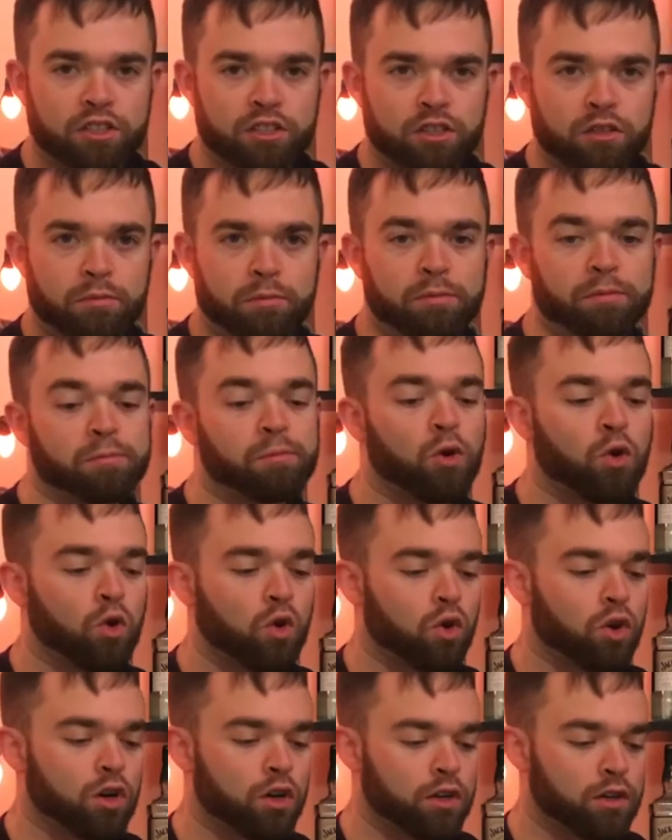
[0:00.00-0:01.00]
a little
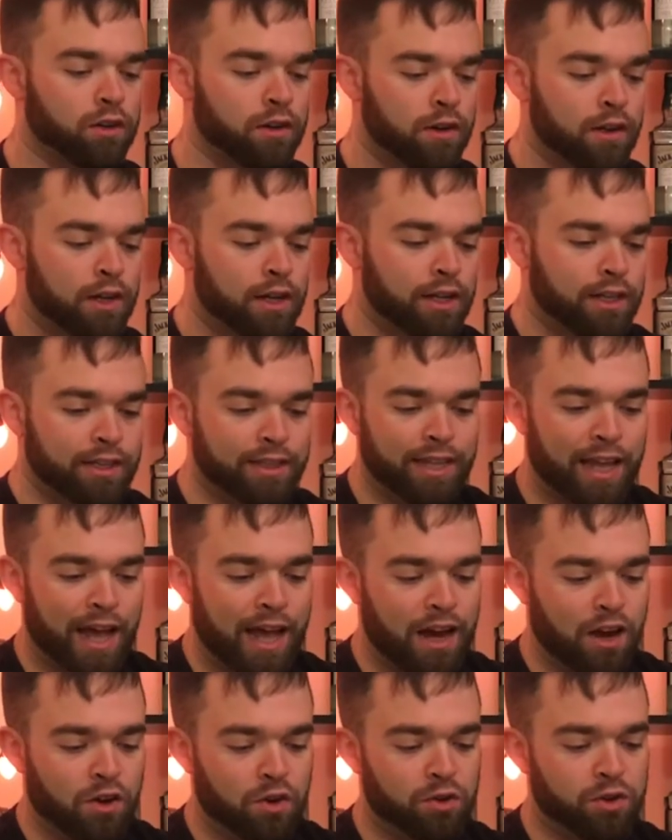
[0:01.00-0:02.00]
more
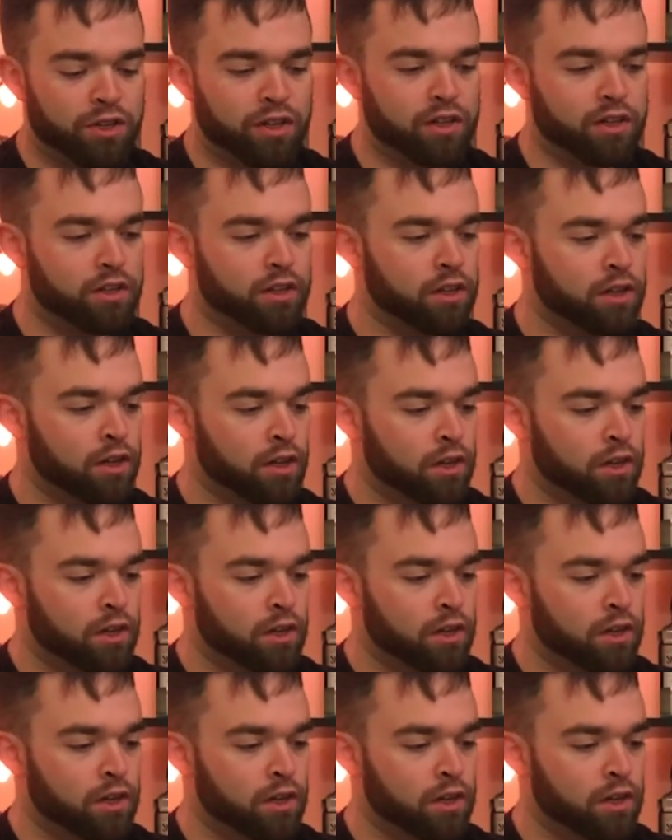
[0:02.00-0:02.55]
loud and